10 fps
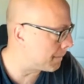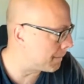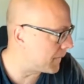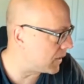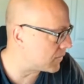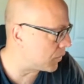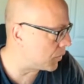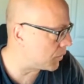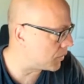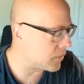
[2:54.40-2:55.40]
So
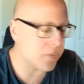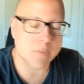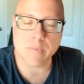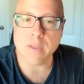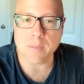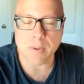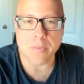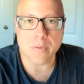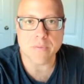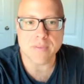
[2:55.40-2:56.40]
think about
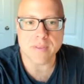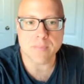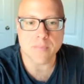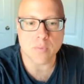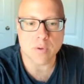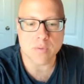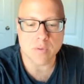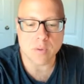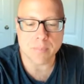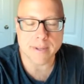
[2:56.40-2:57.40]
those things before you do
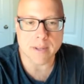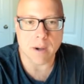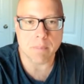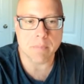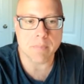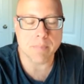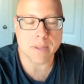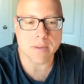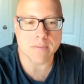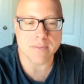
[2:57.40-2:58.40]
your pickup,
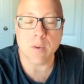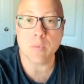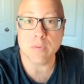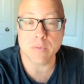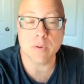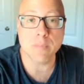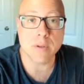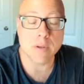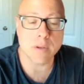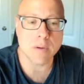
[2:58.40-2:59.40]
because that will determine
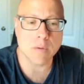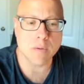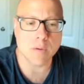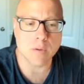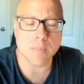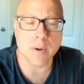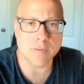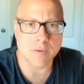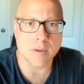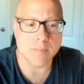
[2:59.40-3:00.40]
your
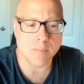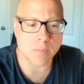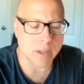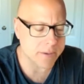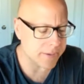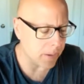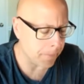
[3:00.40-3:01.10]
budget without a doubt.